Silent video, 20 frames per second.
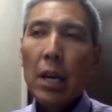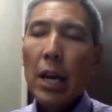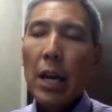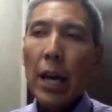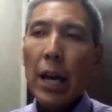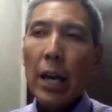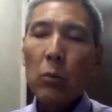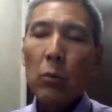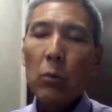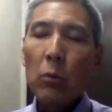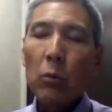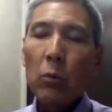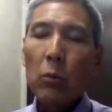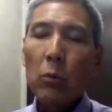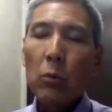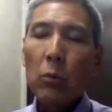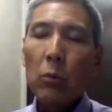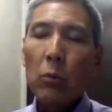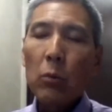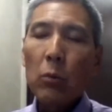and
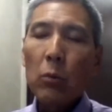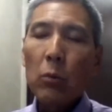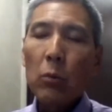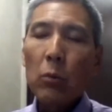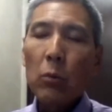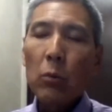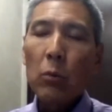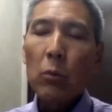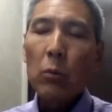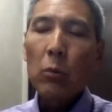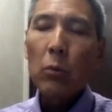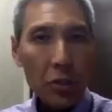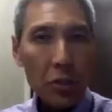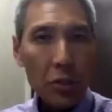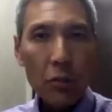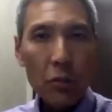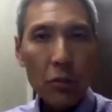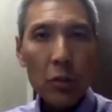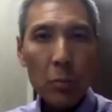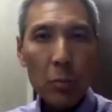we are a
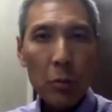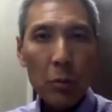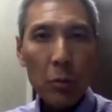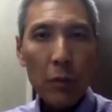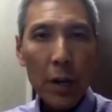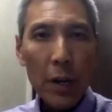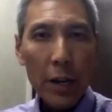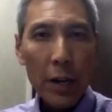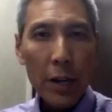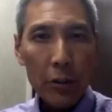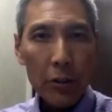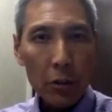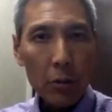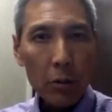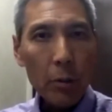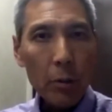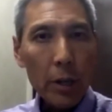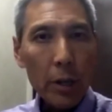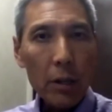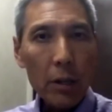merchant service
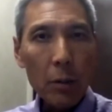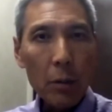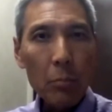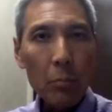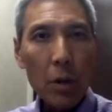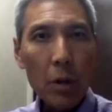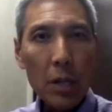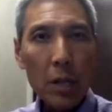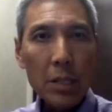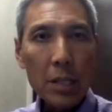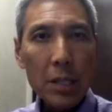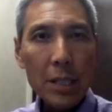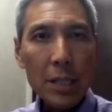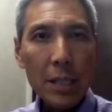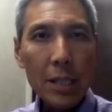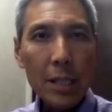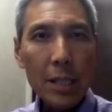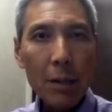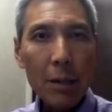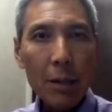provider, a credit card
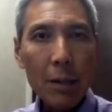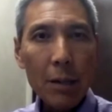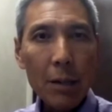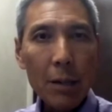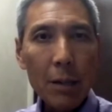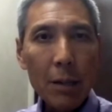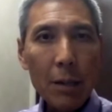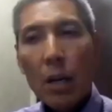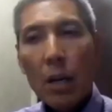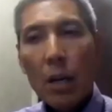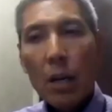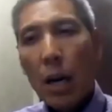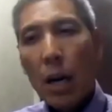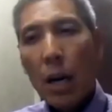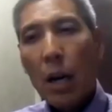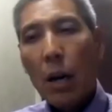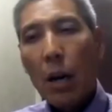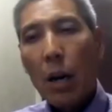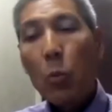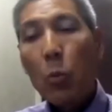processing company.
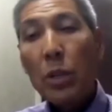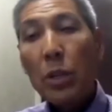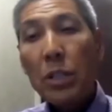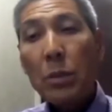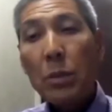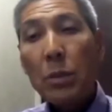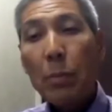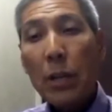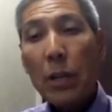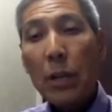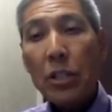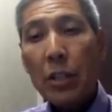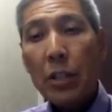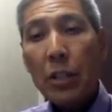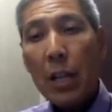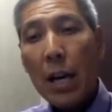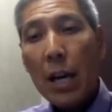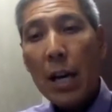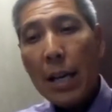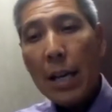We
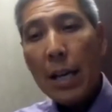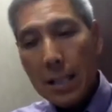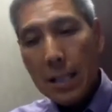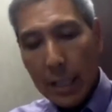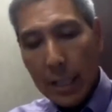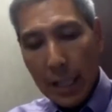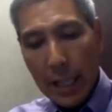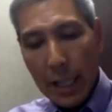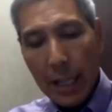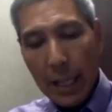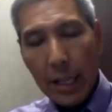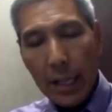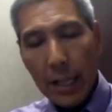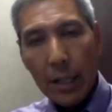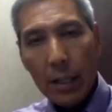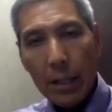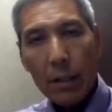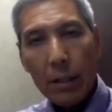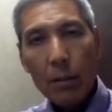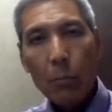specialize
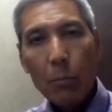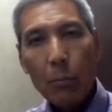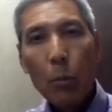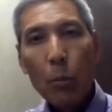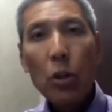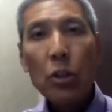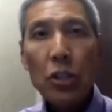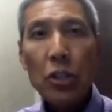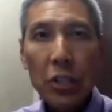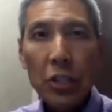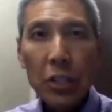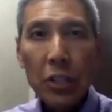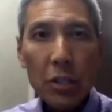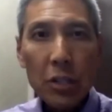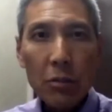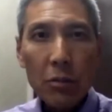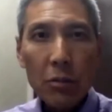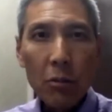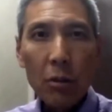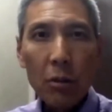in
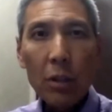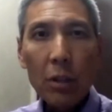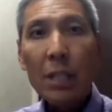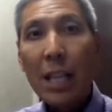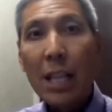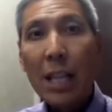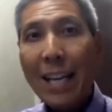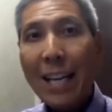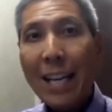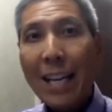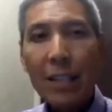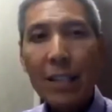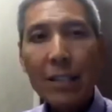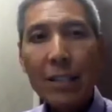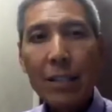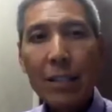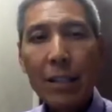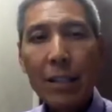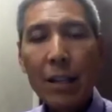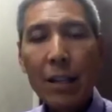merchants or
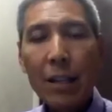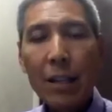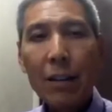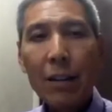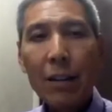clients that